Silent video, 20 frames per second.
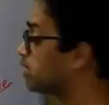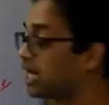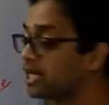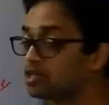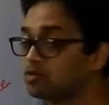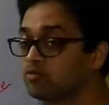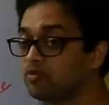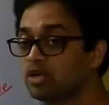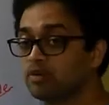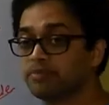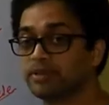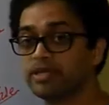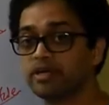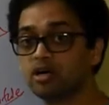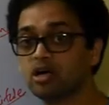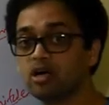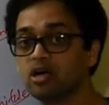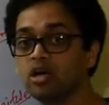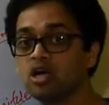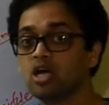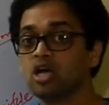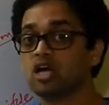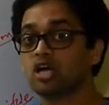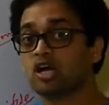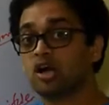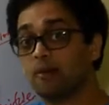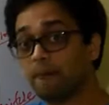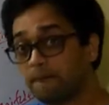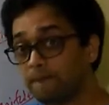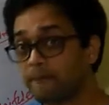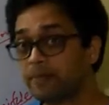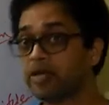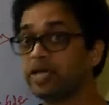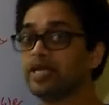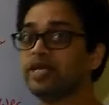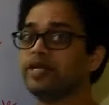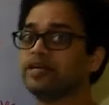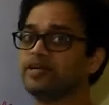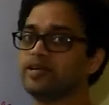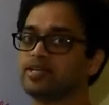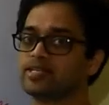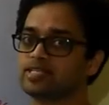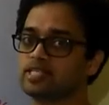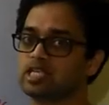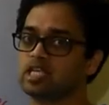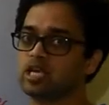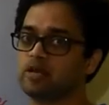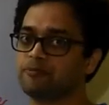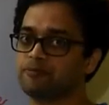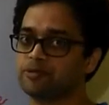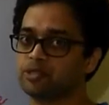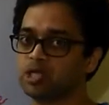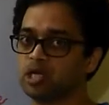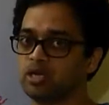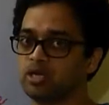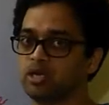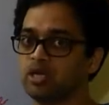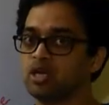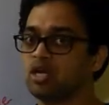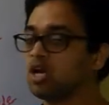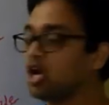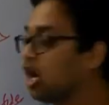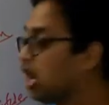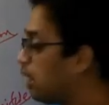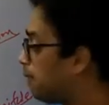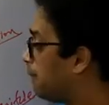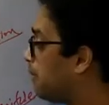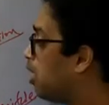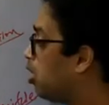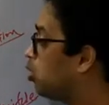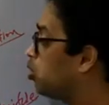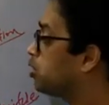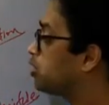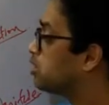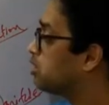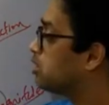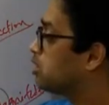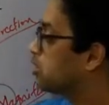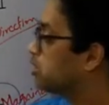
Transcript: that will be a complete description about